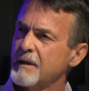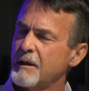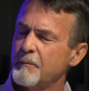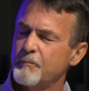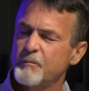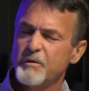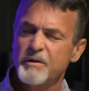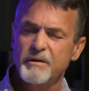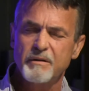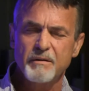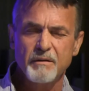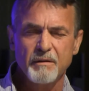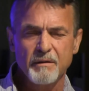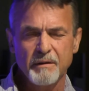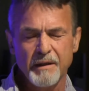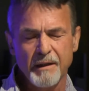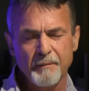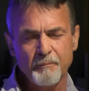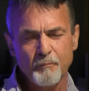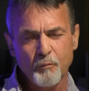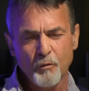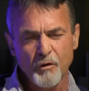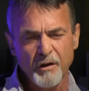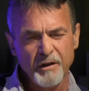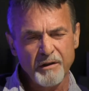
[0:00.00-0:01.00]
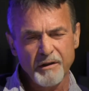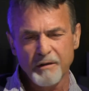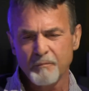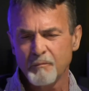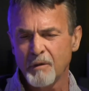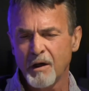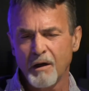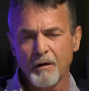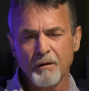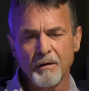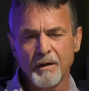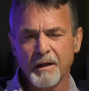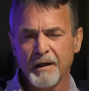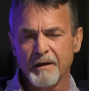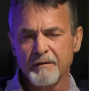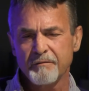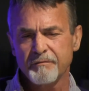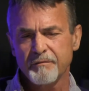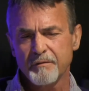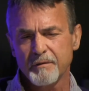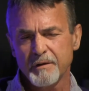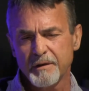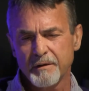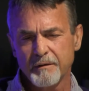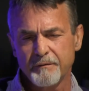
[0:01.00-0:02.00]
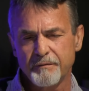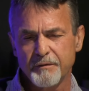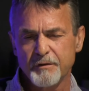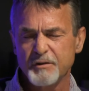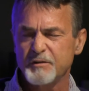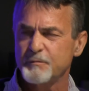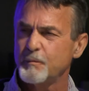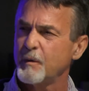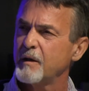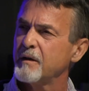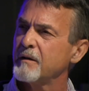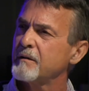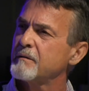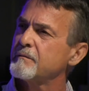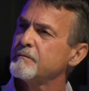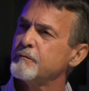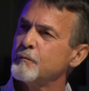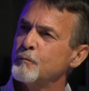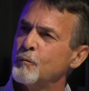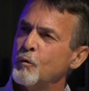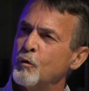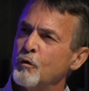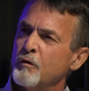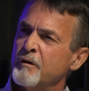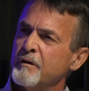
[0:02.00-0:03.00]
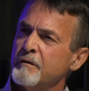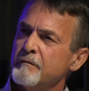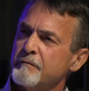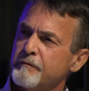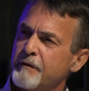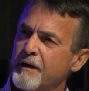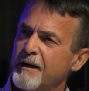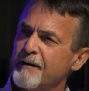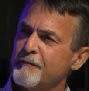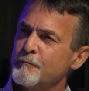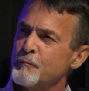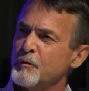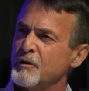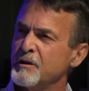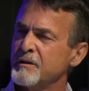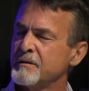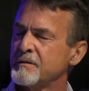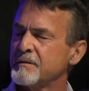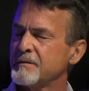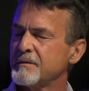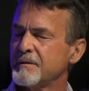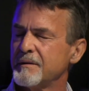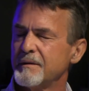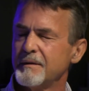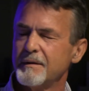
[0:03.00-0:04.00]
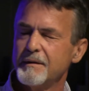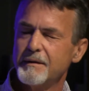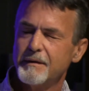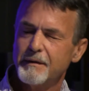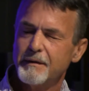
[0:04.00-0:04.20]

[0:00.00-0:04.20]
Up until that point in my whole life, if you spoke for more than 5 minutes